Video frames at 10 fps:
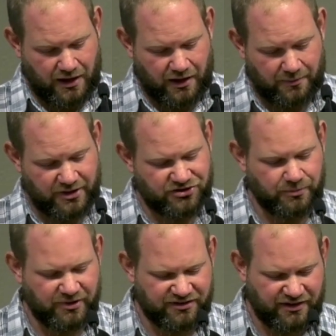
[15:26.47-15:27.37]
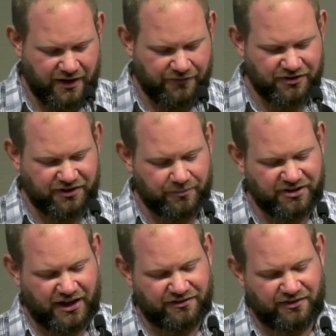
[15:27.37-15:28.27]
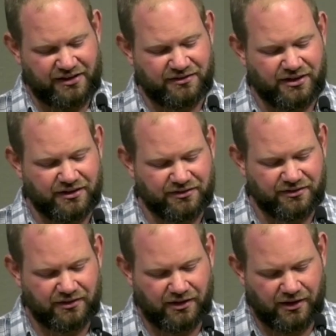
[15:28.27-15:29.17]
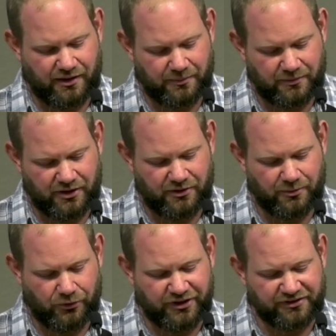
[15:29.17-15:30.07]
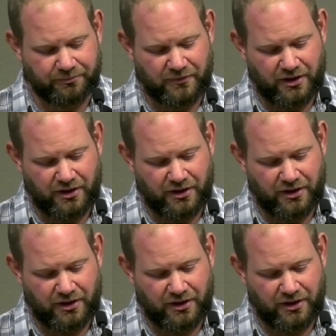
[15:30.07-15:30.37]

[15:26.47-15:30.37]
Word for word: Um, and she must never subsidize laziness uh, in her boys.